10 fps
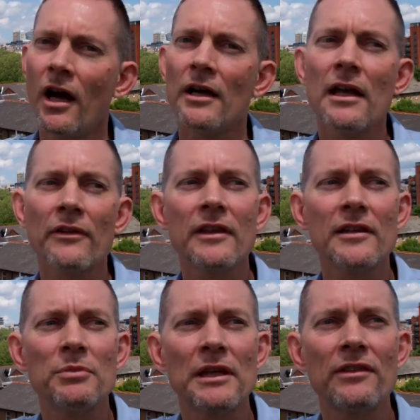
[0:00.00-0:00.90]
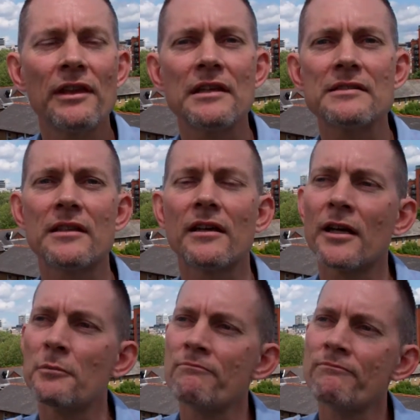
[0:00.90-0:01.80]
Yeah, I think the big thing is
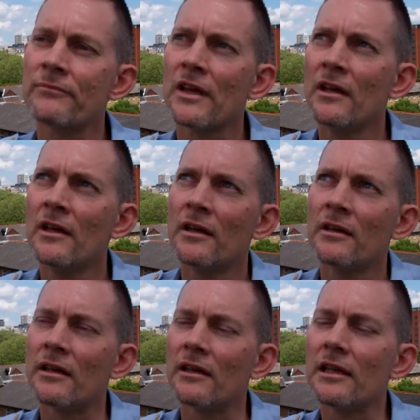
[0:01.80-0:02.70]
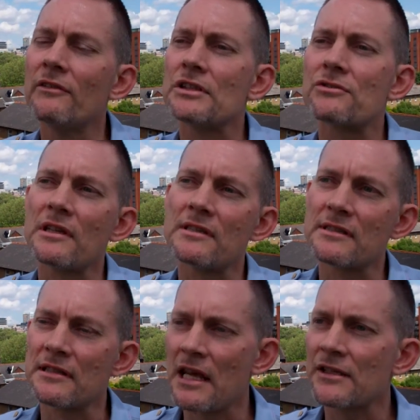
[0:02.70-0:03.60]
that Living Streets
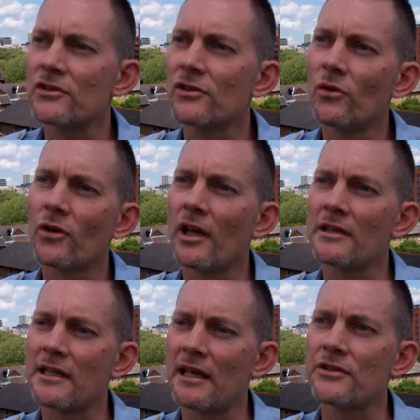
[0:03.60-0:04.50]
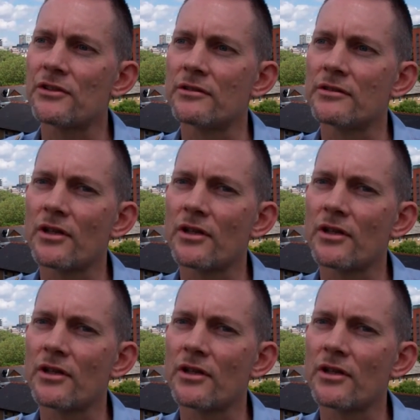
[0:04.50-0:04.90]
is a national organisation,